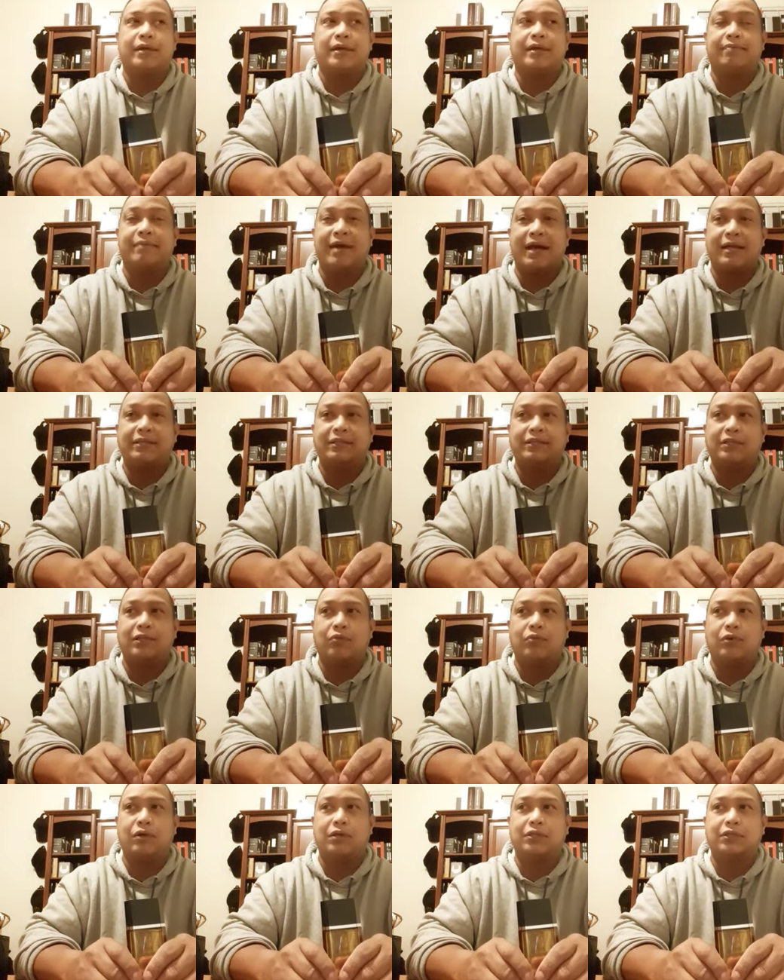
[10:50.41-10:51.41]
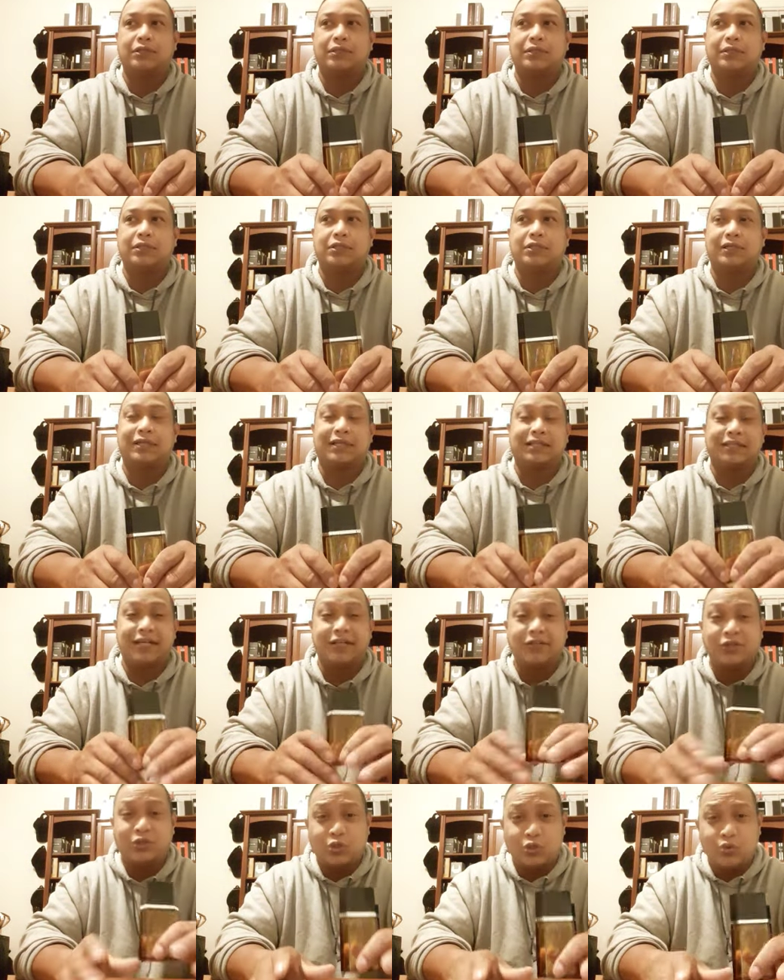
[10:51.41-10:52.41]
Imagine someone took a
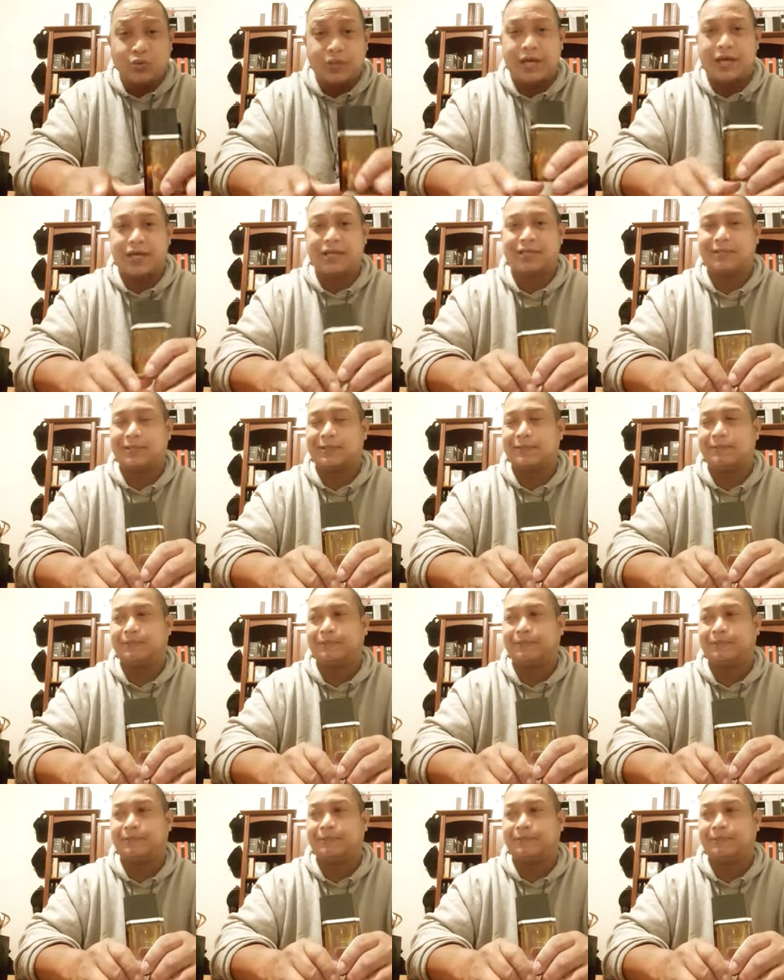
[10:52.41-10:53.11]
leather suitcase